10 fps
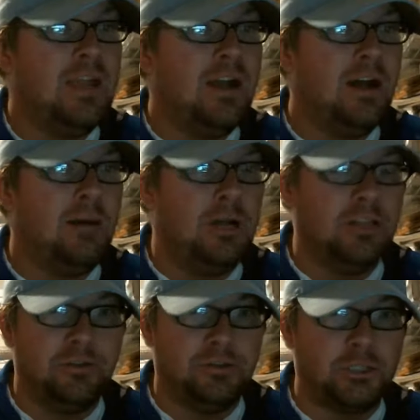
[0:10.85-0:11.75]
A
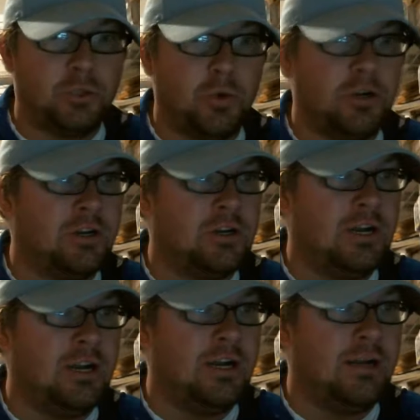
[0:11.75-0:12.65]
little shorter
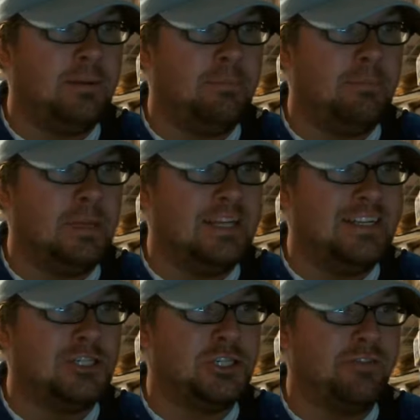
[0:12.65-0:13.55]

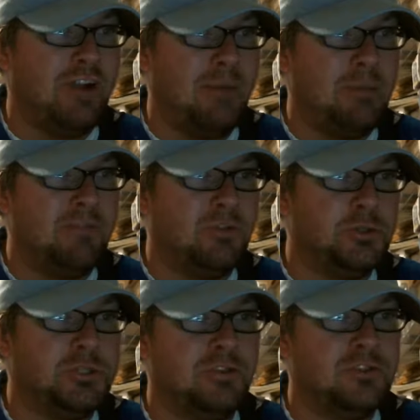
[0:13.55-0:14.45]
edition of Hobby
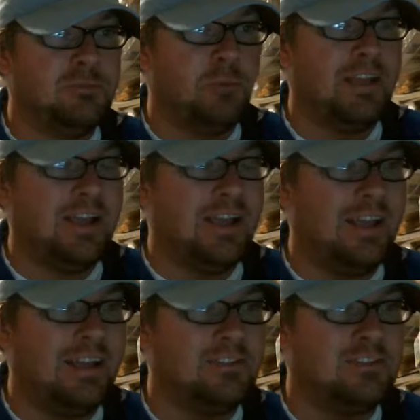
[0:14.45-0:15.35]
Evolution this morning. I
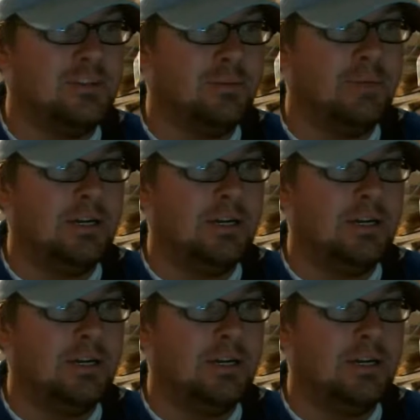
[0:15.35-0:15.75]
had some